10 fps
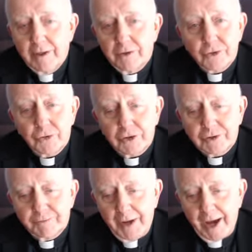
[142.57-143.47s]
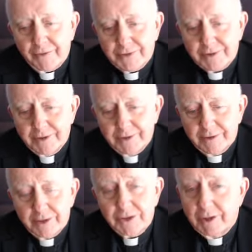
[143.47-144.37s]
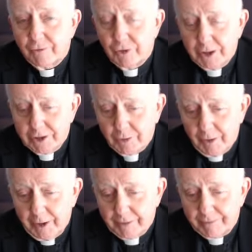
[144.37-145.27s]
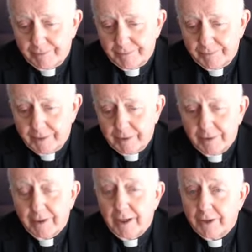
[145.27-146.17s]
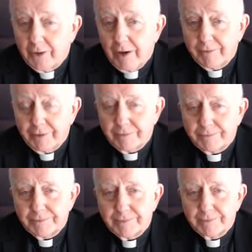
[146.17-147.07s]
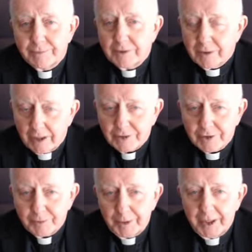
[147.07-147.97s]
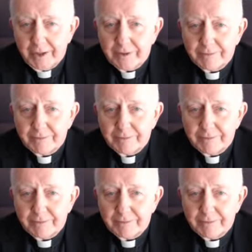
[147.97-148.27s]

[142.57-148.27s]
The choice of paths is never an easy one, and it often causes pain.